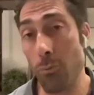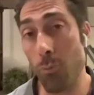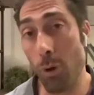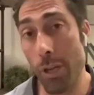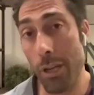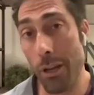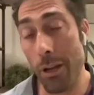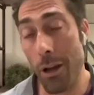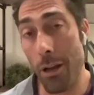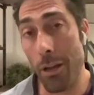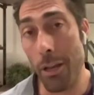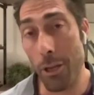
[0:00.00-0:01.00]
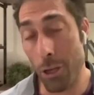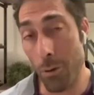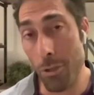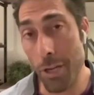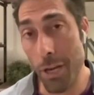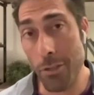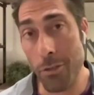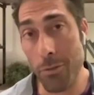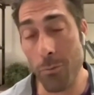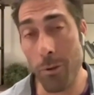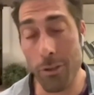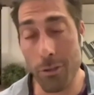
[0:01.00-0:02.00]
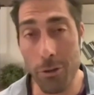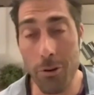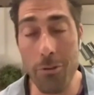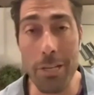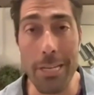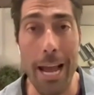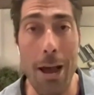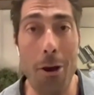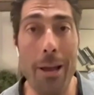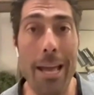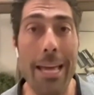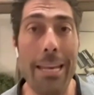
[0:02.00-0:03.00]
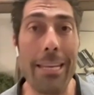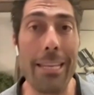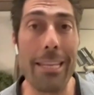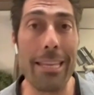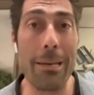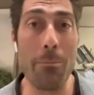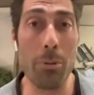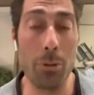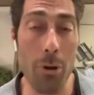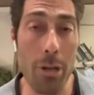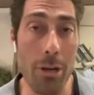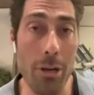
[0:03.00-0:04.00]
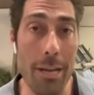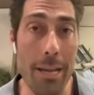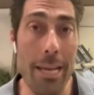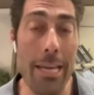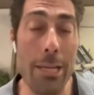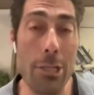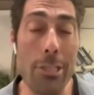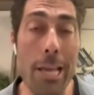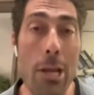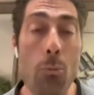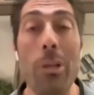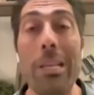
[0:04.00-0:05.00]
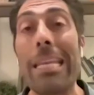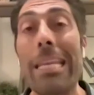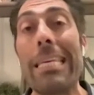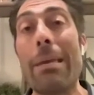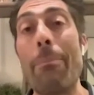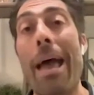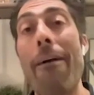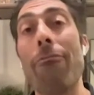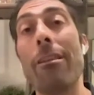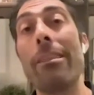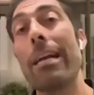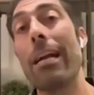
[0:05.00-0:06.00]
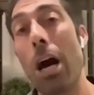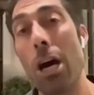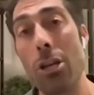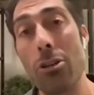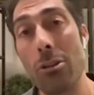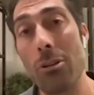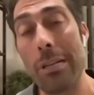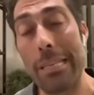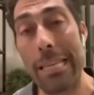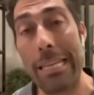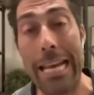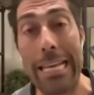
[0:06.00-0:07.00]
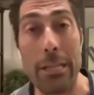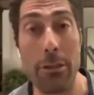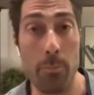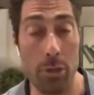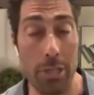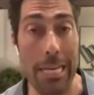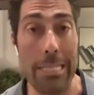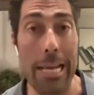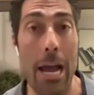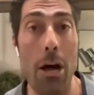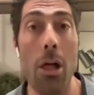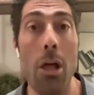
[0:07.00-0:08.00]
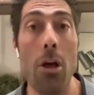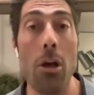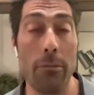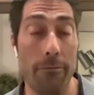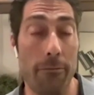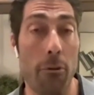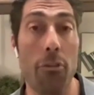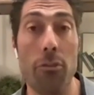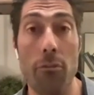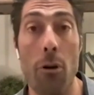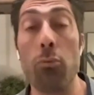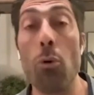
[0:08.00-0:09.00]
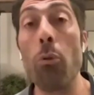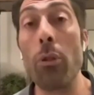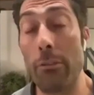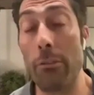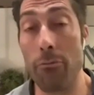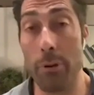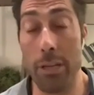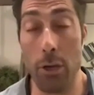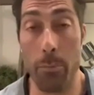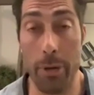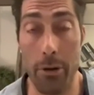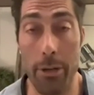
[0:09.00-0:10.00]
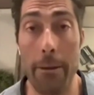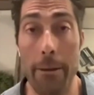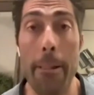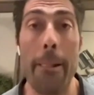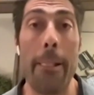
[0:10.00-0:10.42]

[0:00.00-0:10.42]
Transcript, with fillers: just working on a negotiation with a surgeon now, and the employer is saying we need to keep everything under the 90th percentile for a rolling three year period.